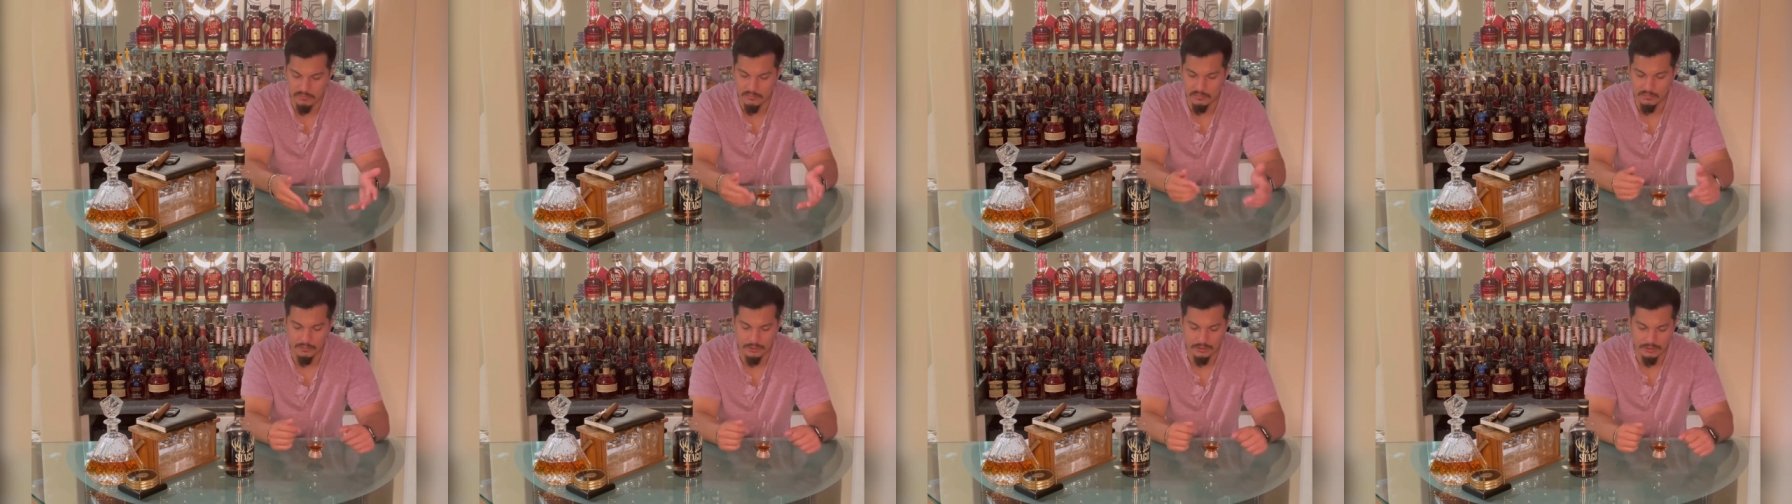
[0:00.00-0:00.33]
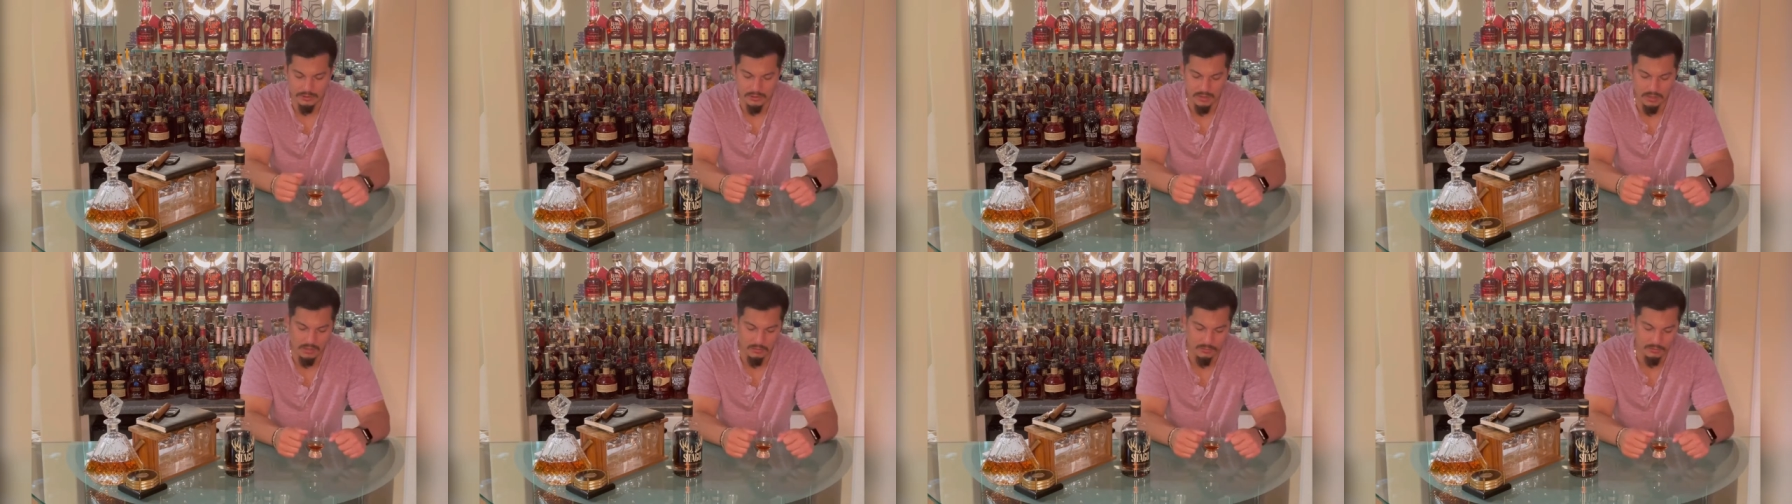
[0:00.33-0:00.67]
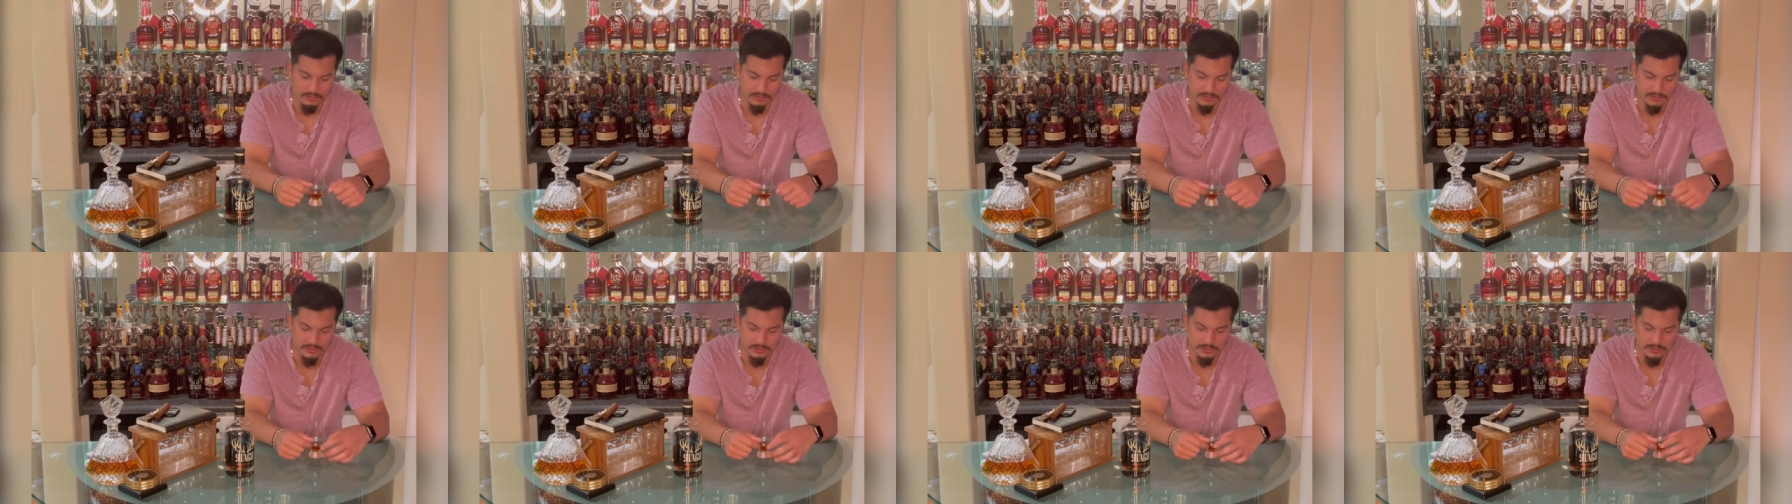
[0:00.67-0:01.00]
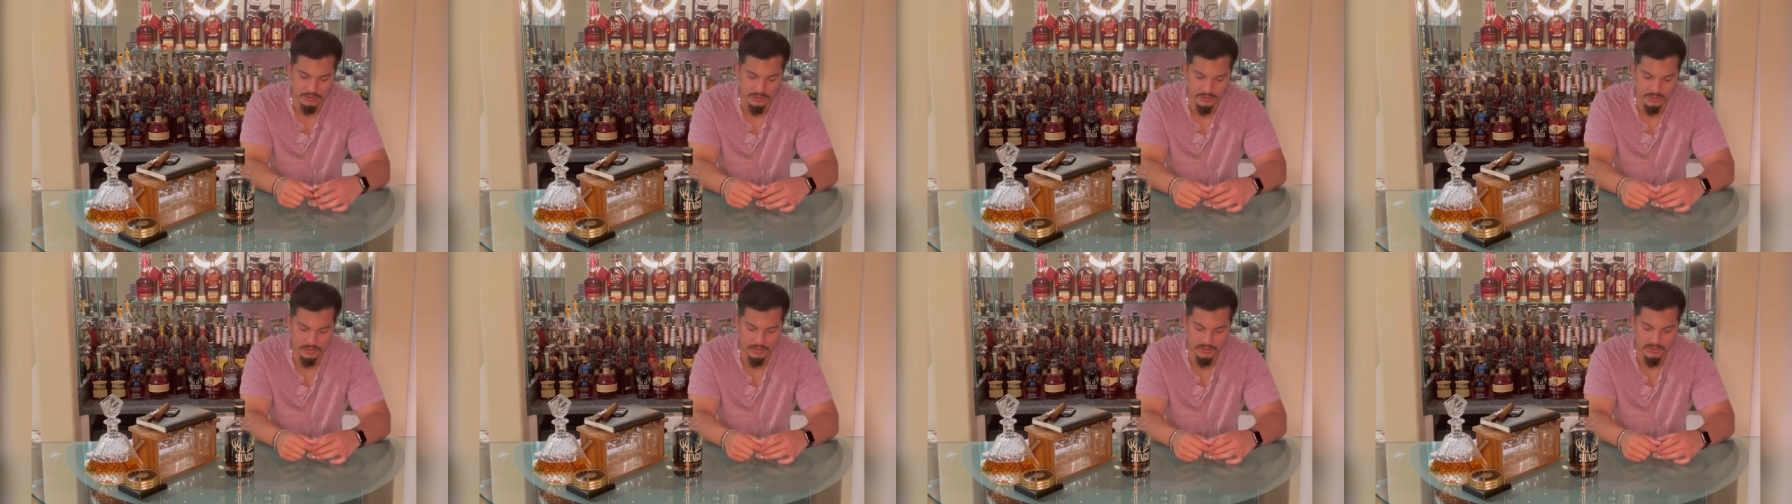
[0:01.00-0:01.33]
rich caramels and
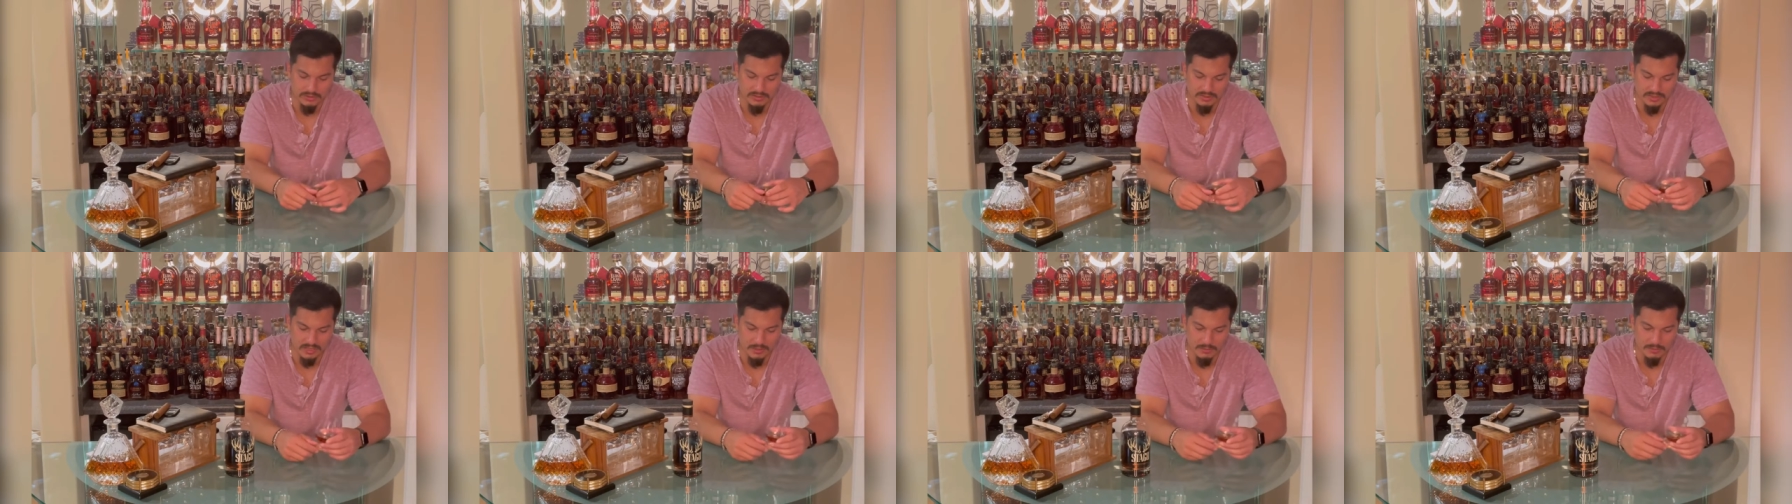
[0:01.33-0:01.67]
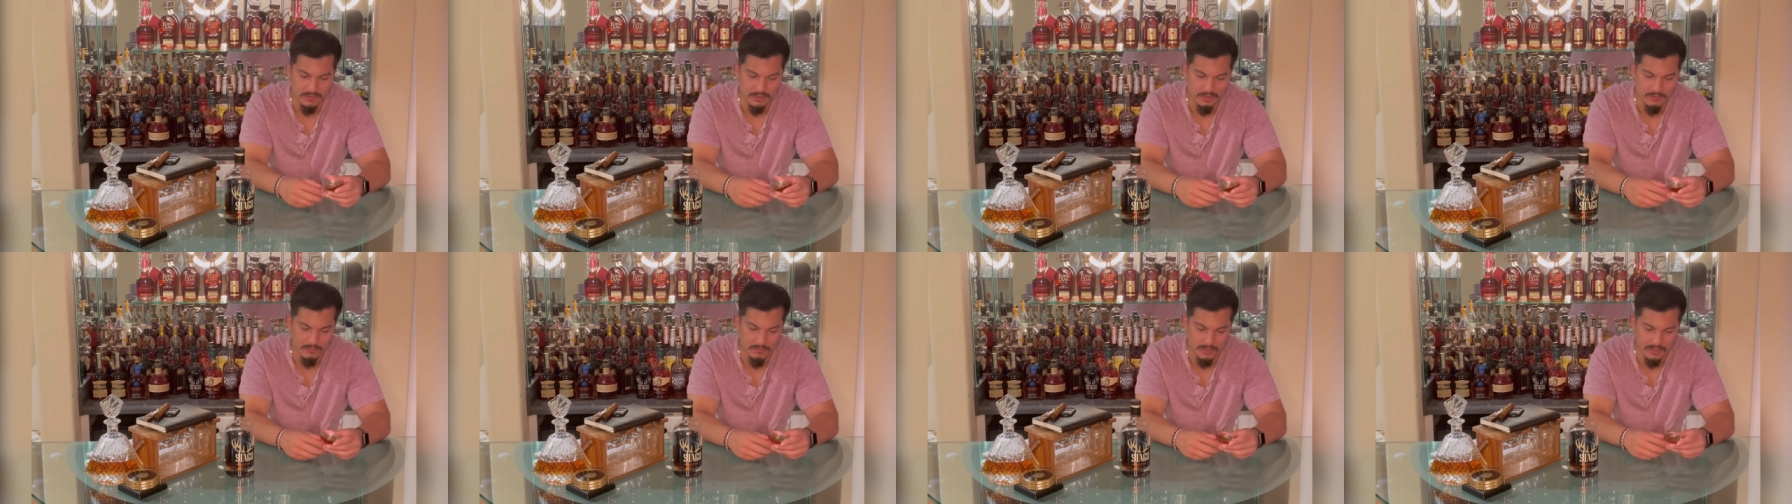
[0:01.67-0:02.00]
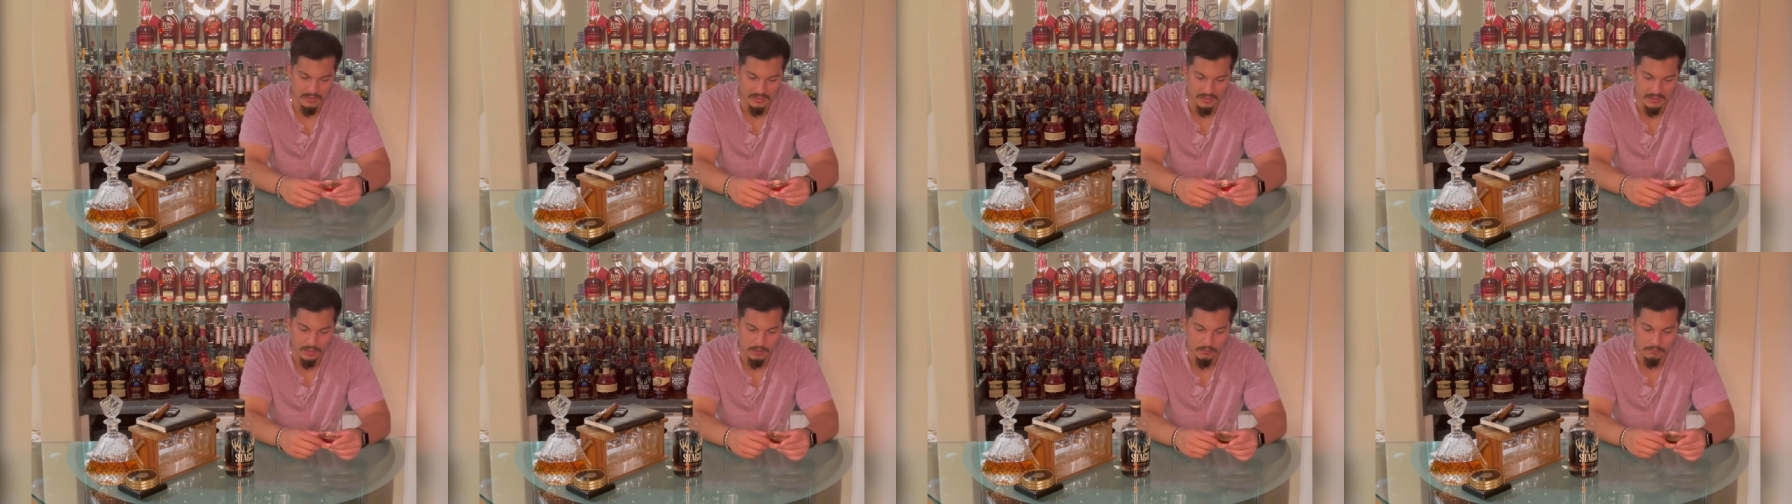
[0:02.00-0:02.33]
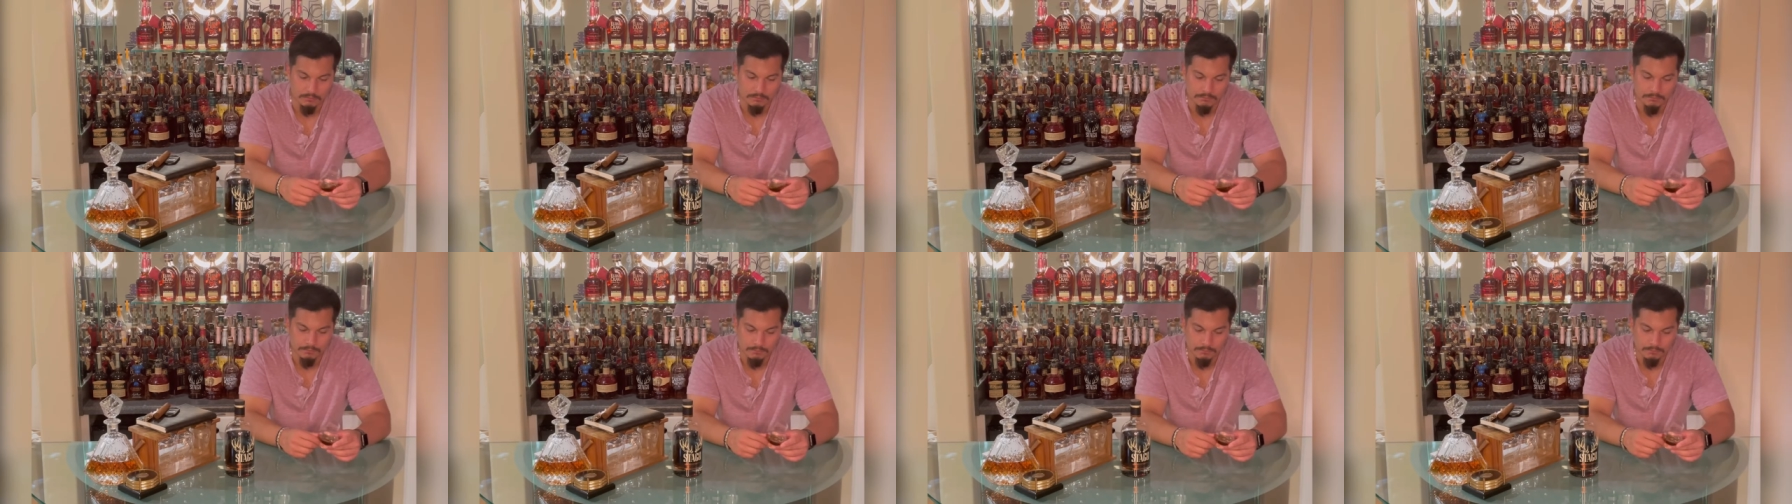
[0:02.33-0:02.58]
sugar, just like I'm getting right now.